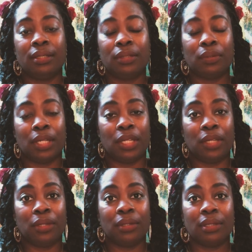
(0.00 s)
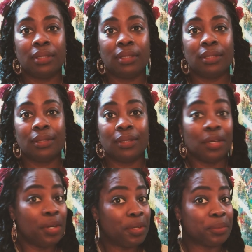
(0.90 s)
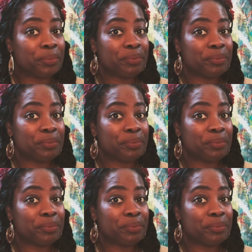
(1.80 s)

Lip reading: creating art.